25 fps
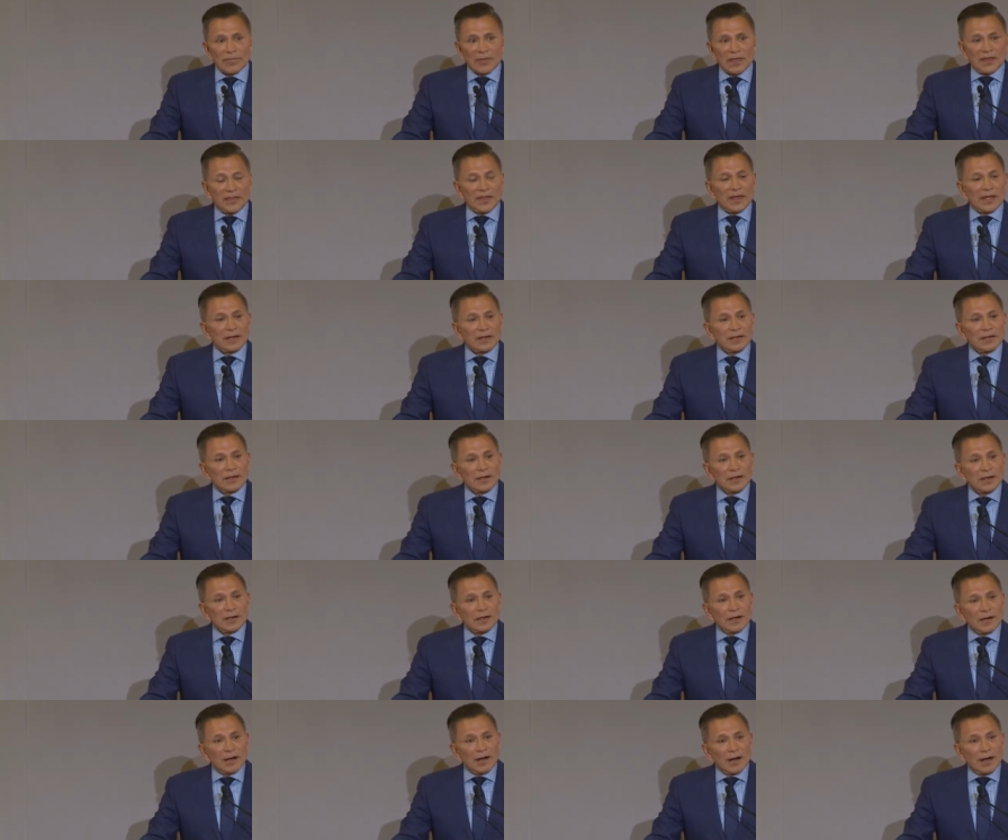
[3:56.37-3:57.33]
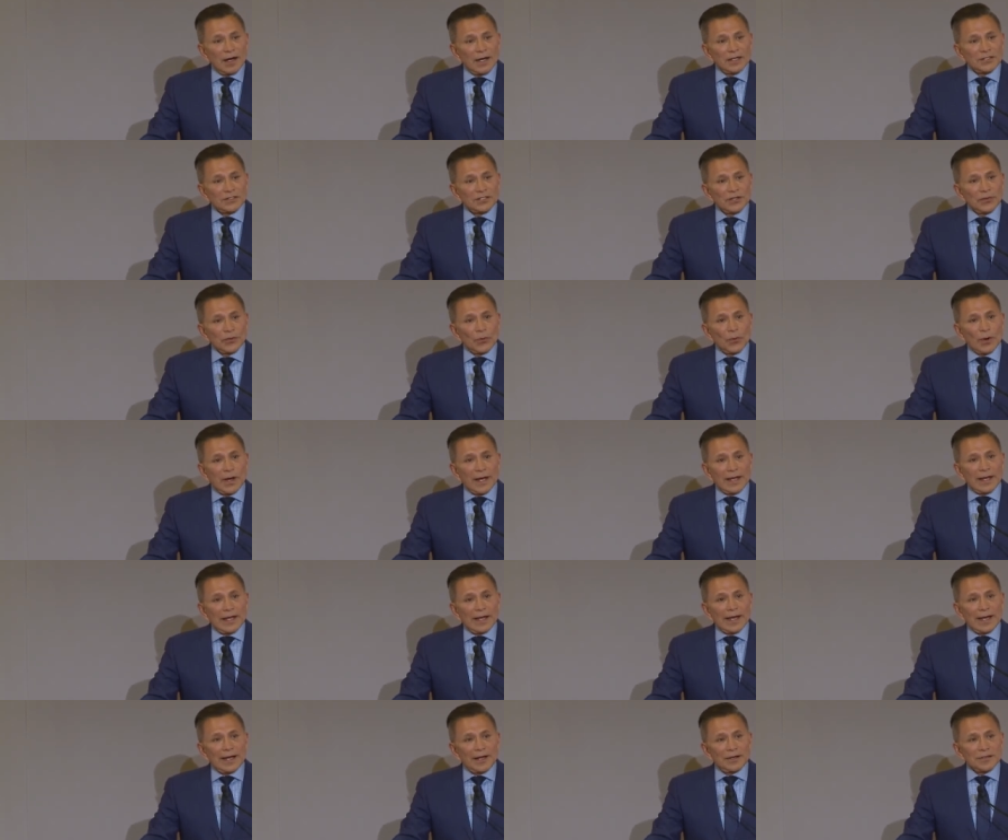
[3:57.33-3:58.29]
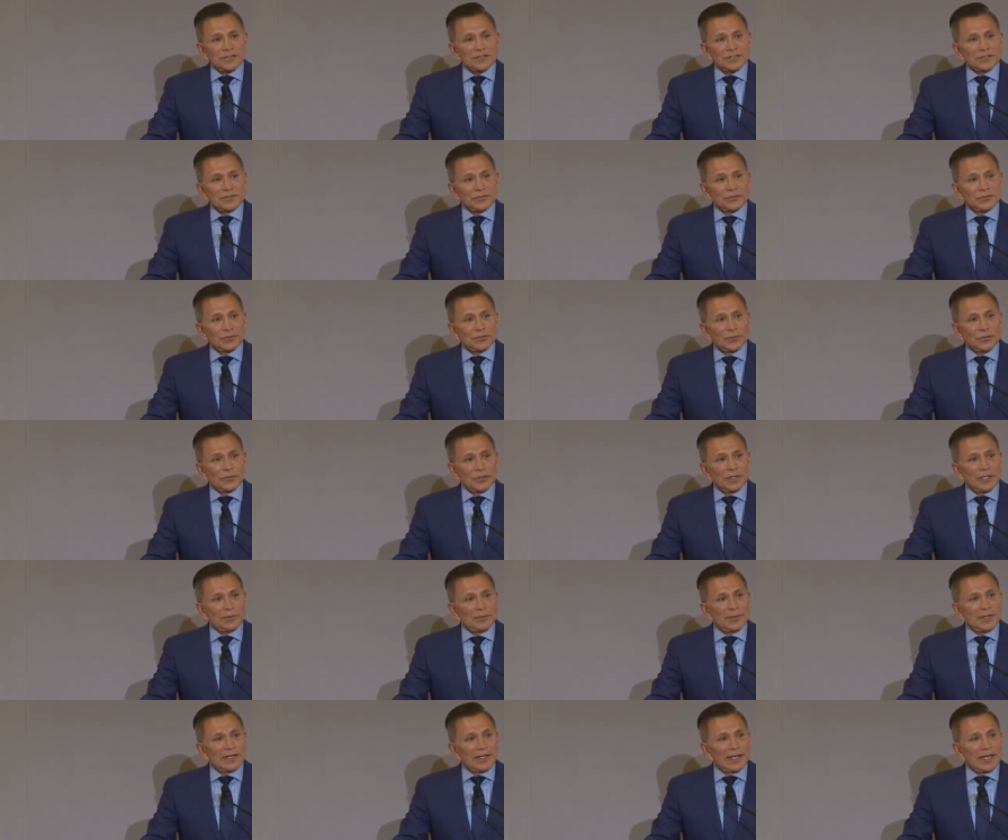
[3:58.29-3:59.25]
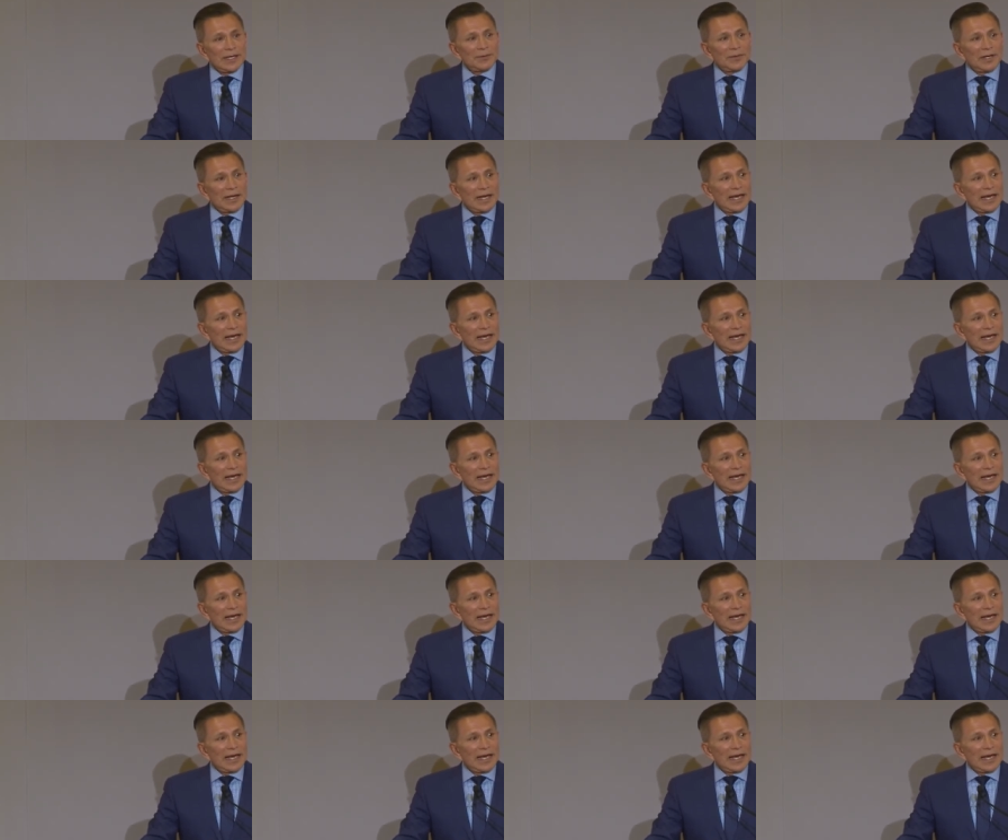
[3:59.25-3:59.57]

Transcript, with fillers: And then onto the White House, where he became an